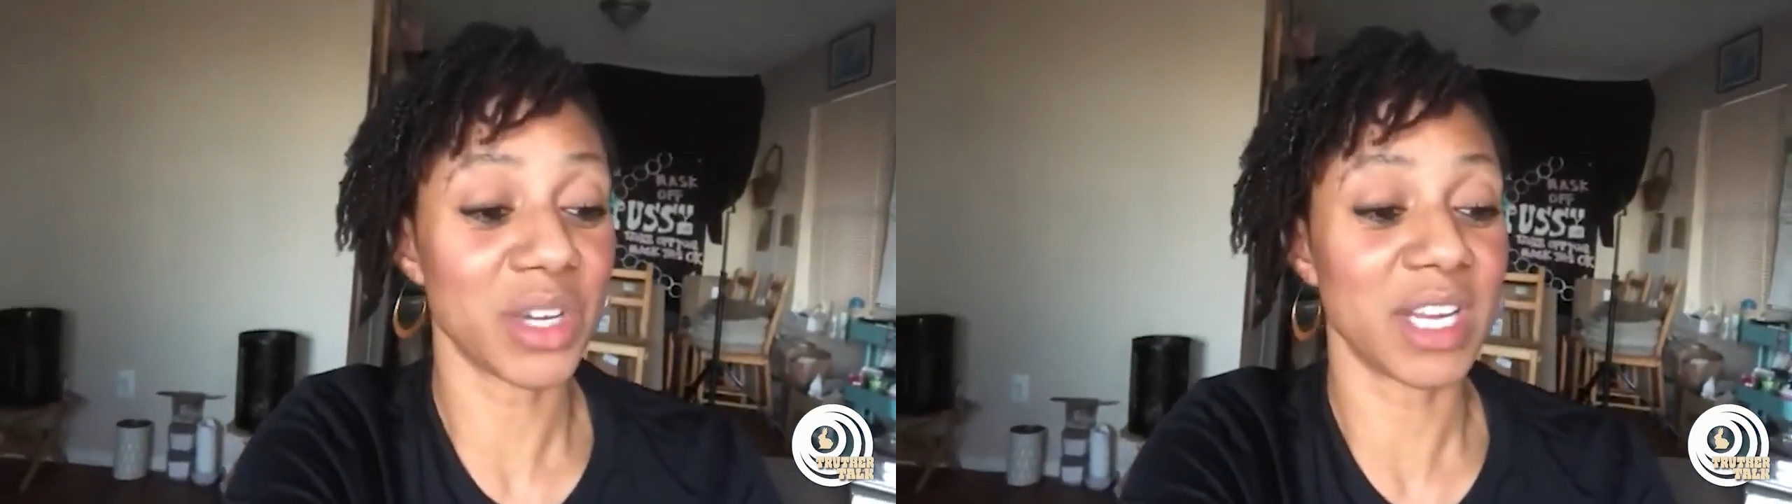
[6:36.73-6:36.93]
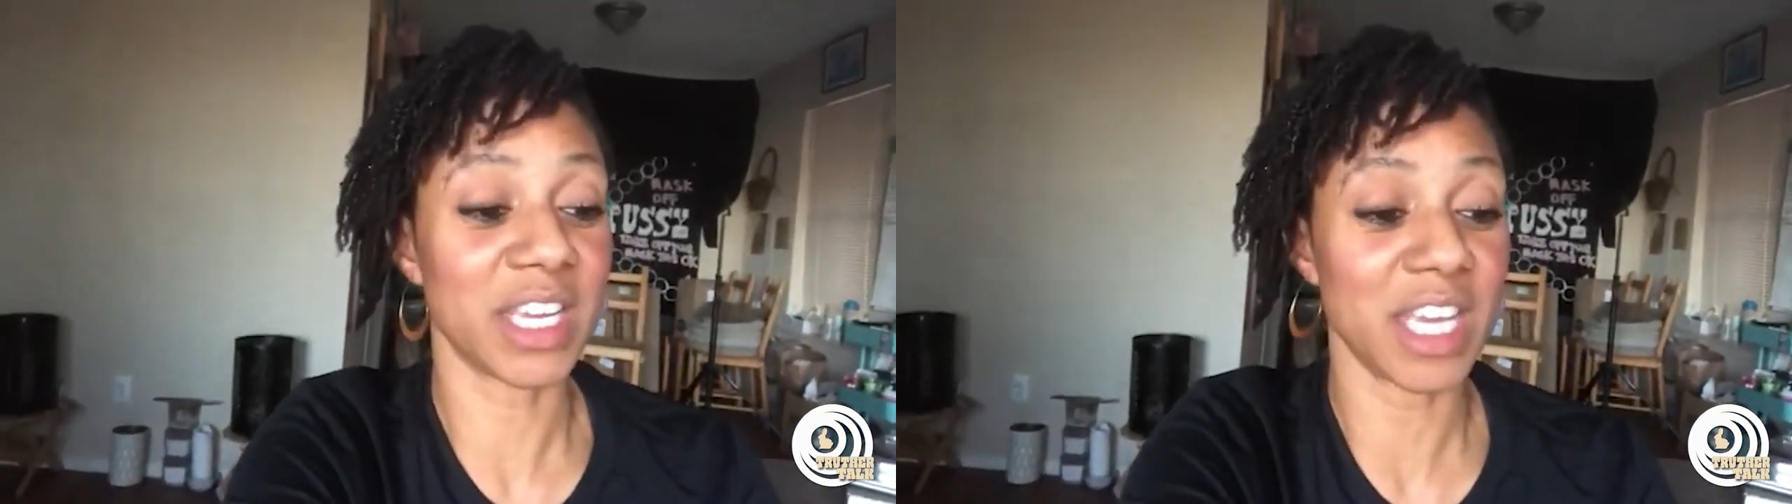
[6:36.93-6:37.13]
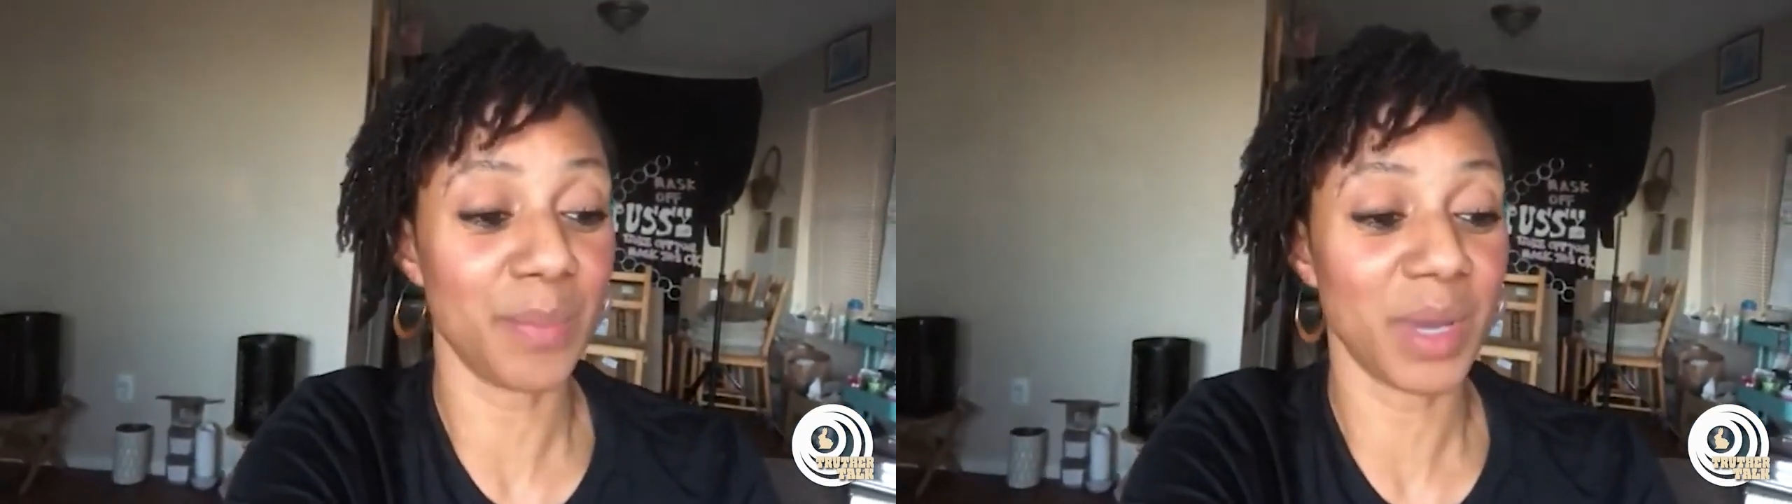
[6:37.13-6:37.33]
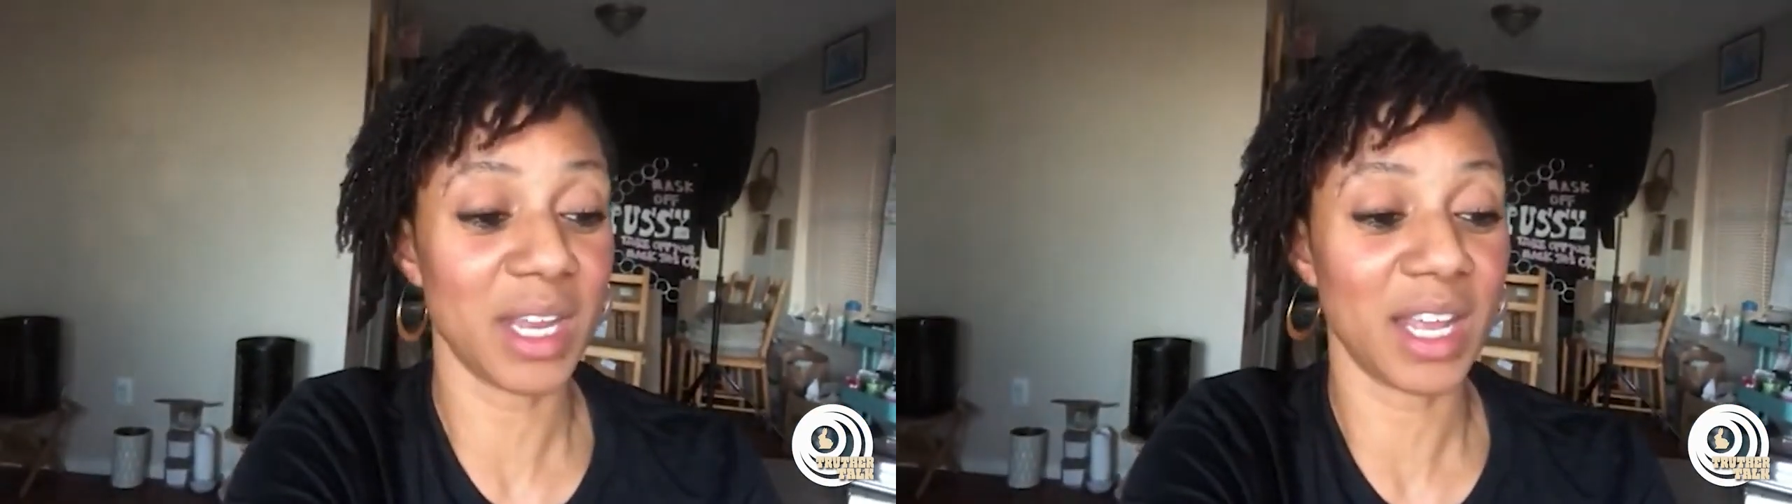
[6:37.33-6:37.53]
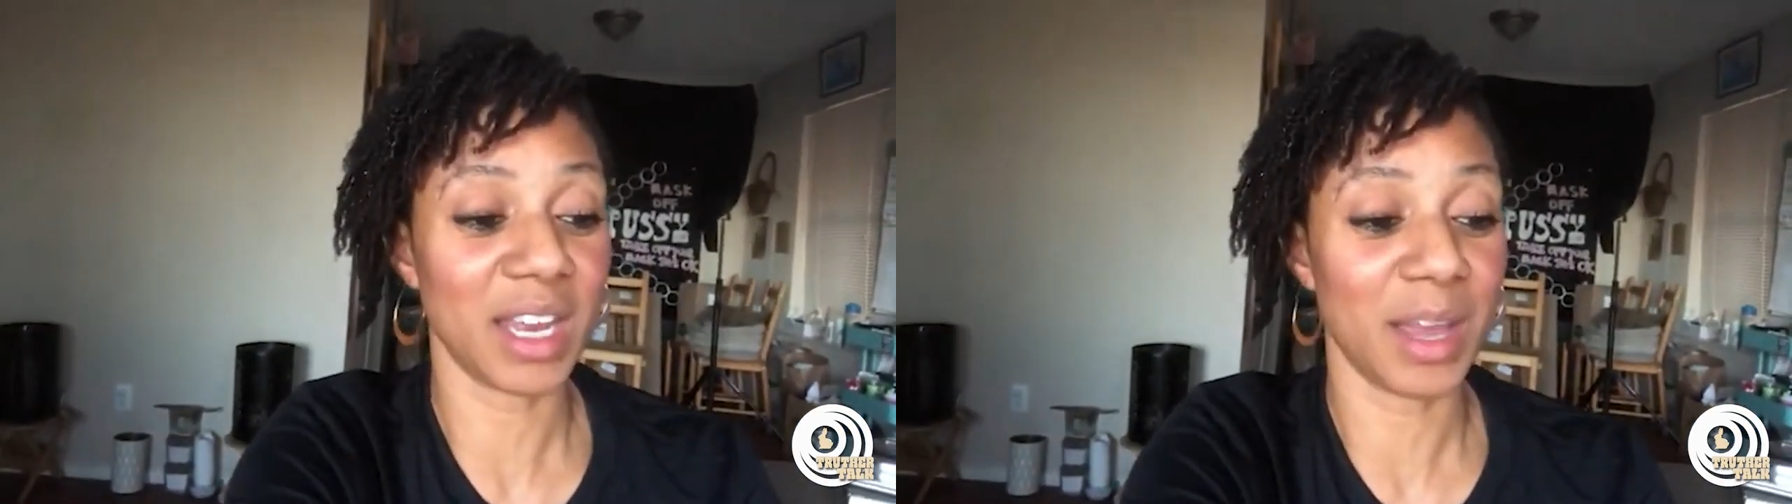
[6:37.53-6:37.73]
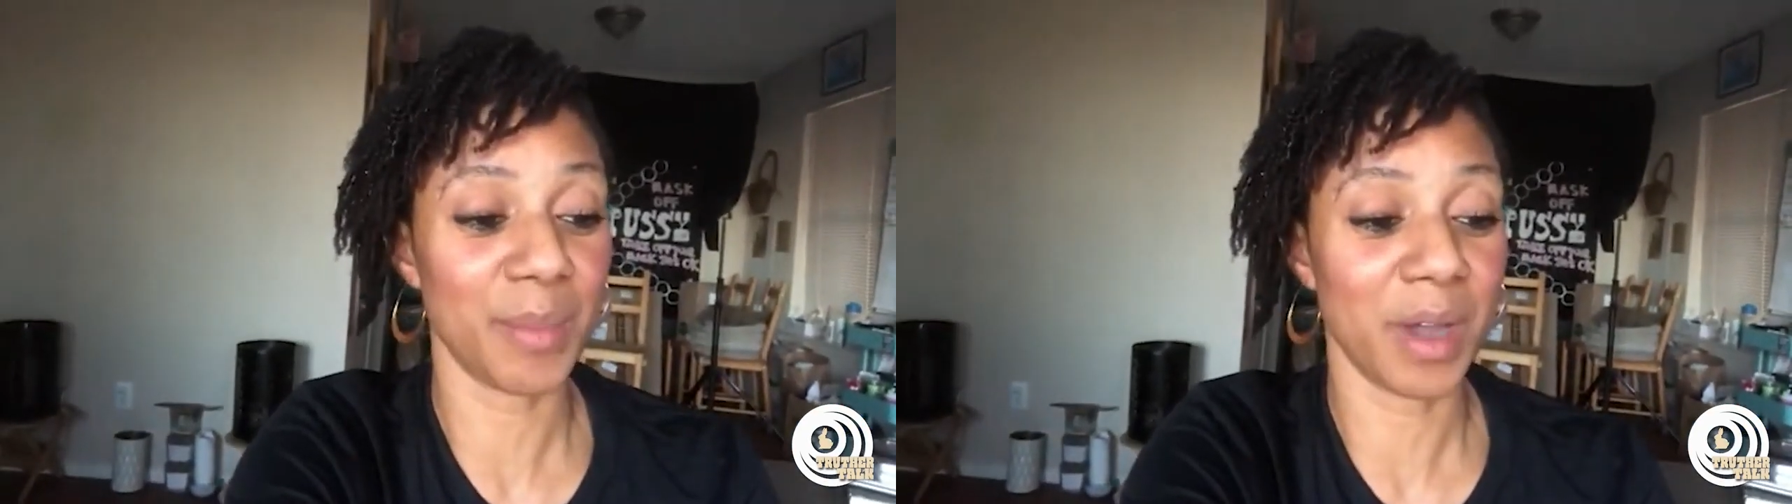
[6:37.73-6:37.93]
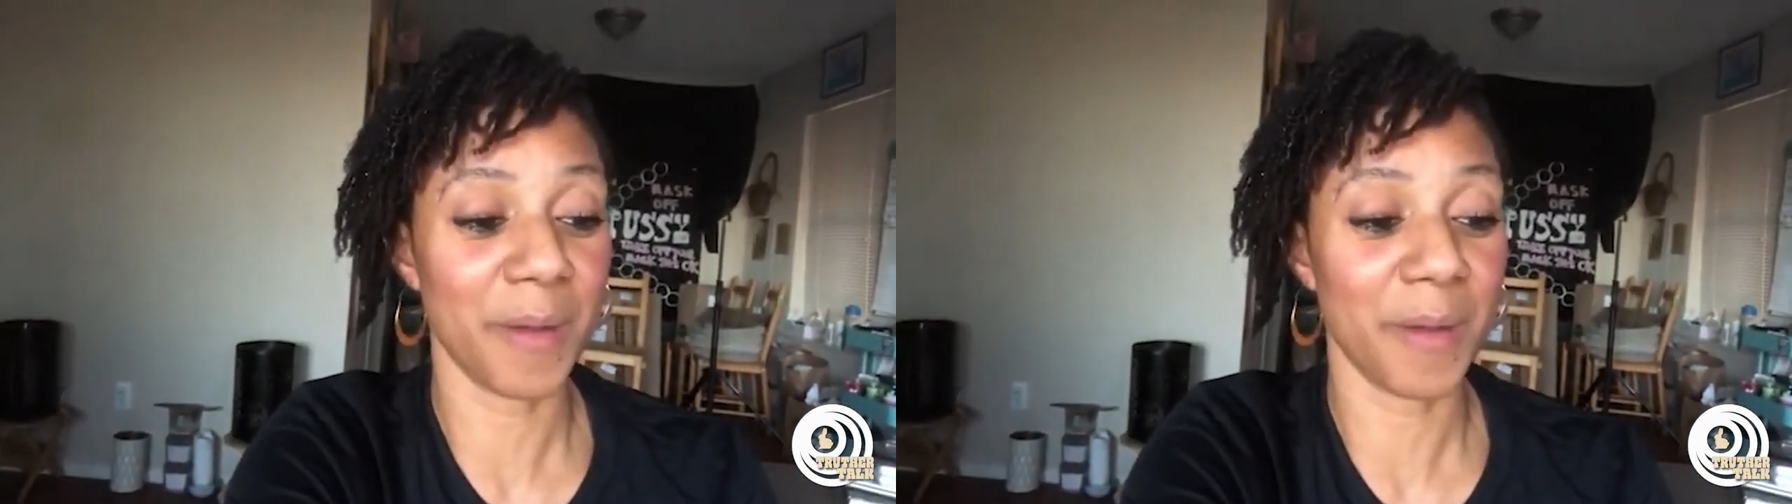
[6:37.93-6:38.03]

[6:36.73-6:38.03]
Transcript: going to keep it, and I'm